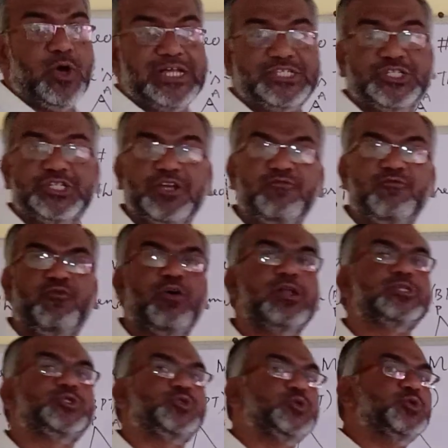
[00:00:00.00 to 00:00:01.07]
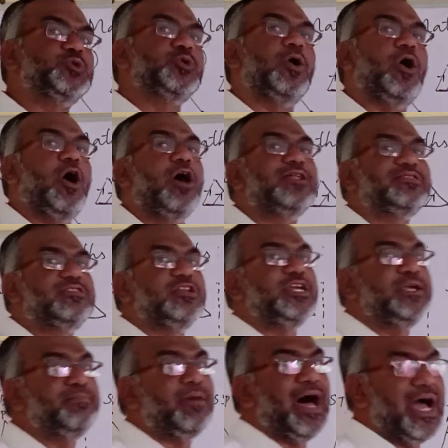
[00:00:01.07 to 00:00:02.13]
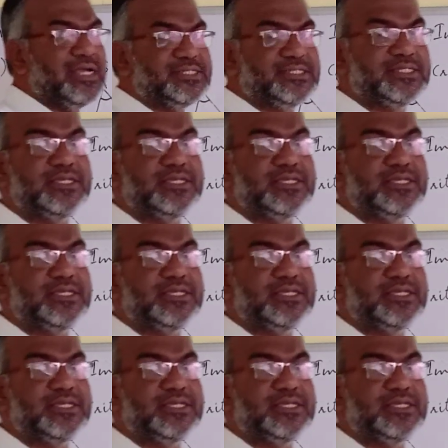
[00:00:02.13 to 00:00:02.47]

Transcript: question for 2 or 3 marks